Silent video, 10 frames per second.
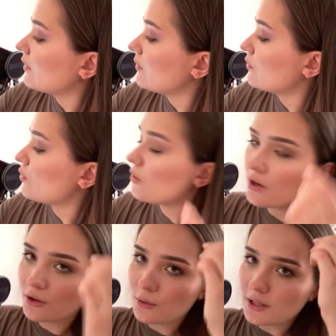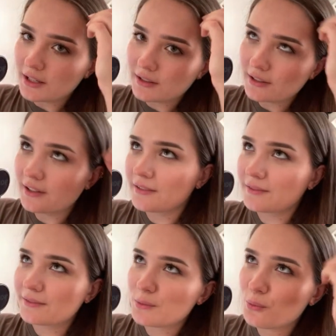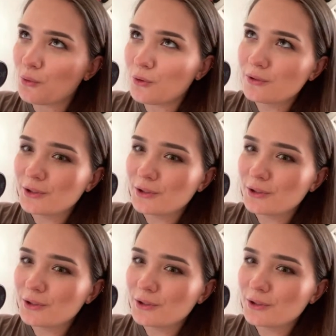draw, I don't know, like wool,